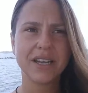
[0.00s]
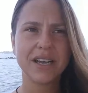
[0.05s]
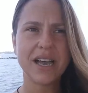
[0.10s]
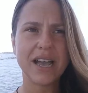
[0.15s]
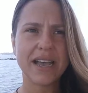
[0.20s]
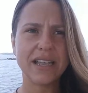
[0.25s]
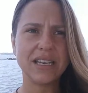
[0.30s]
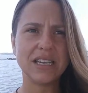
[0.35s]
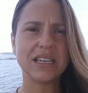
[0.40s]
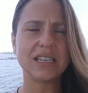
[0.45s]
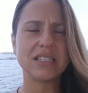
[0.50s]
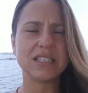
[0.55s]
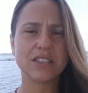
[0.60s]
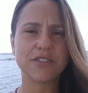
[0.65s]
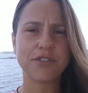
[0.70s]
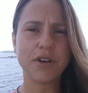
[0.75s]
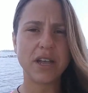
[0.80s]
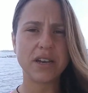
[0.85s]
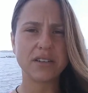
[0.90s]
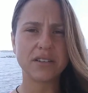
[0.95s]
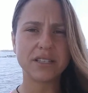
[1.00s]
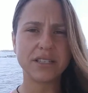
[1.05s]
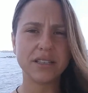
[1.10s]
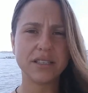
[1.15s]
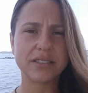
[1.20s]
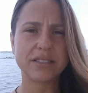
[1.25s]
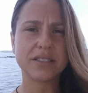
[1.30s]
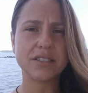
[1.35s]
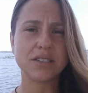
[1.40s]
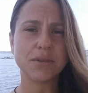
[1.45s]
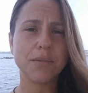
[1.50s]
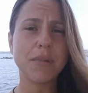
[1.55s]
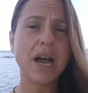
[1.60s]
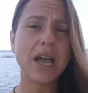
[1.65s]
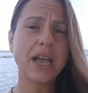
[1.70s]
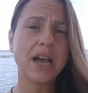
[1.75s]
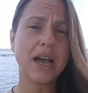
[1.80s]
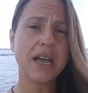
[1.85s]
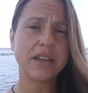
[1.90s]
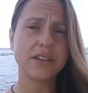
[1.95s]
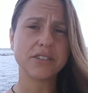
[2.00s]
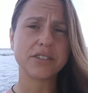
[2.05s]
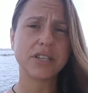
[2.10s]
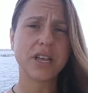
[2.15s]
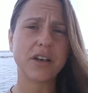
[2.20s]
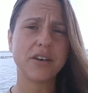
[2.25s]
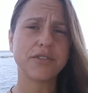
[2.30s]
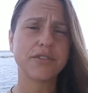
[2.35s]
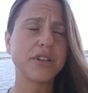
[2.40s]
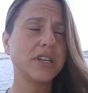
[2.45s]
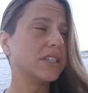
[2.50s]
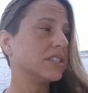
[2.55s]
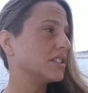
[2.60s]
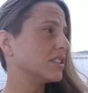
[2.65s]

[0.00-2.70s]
I needed to finally listen to my higher self and